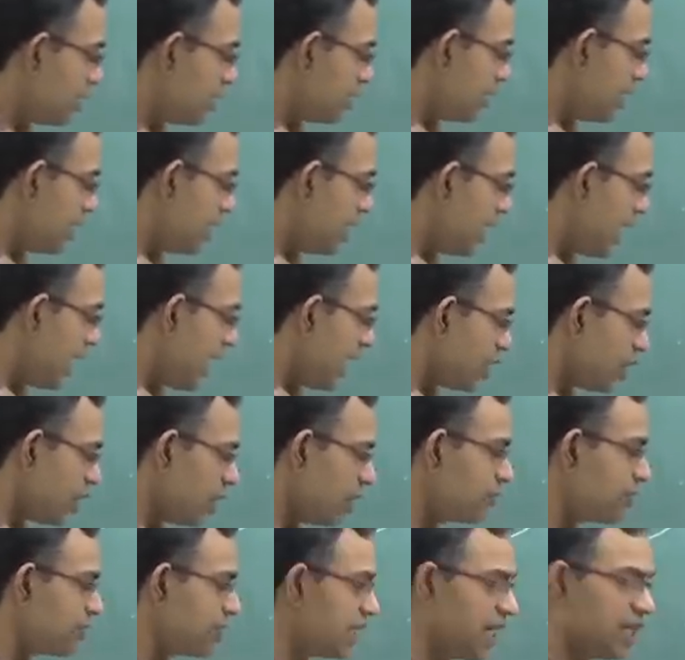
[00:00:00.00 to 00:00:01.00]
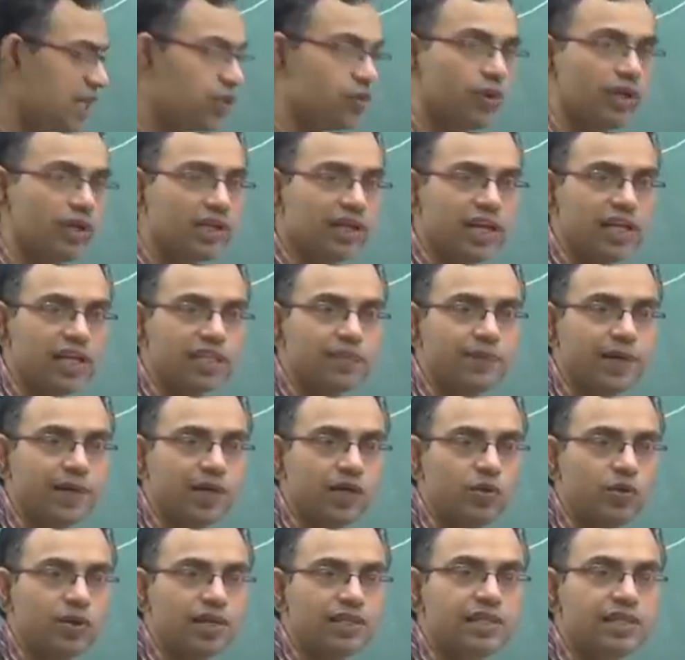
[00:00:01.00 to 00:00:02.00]
the rate of change with respect
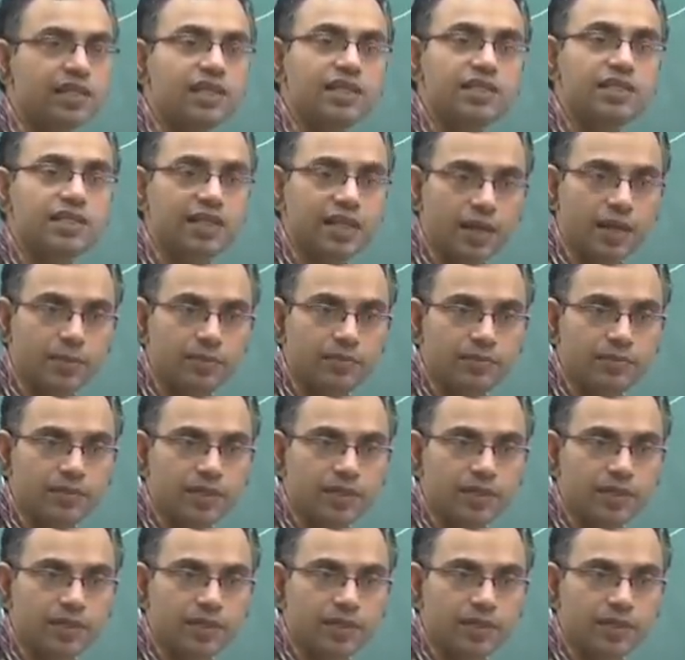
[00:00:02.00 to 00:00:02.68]
to a system,